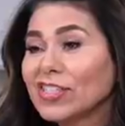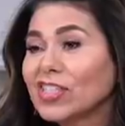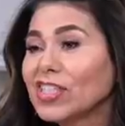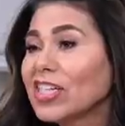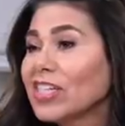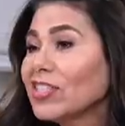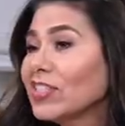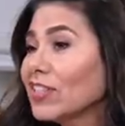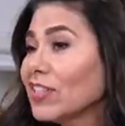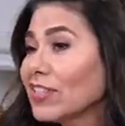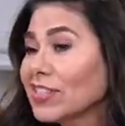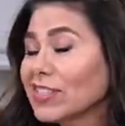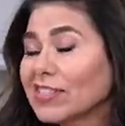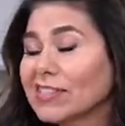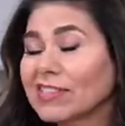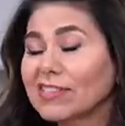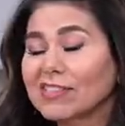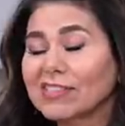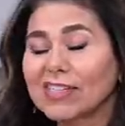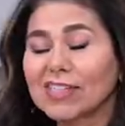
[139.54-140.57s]
she just
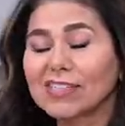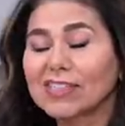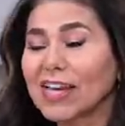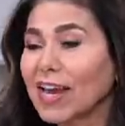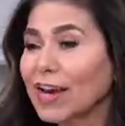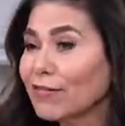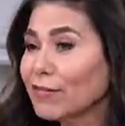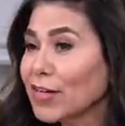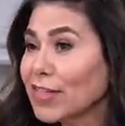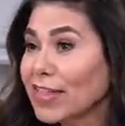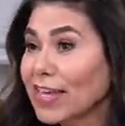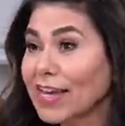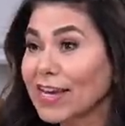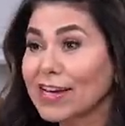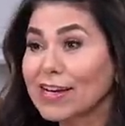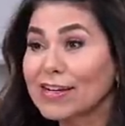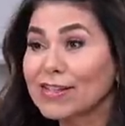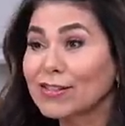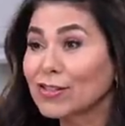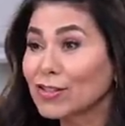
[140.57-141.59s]
does
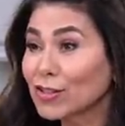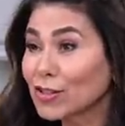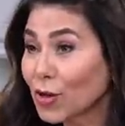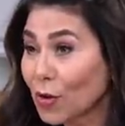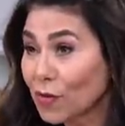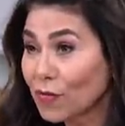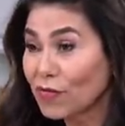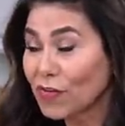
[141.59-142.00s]
everything so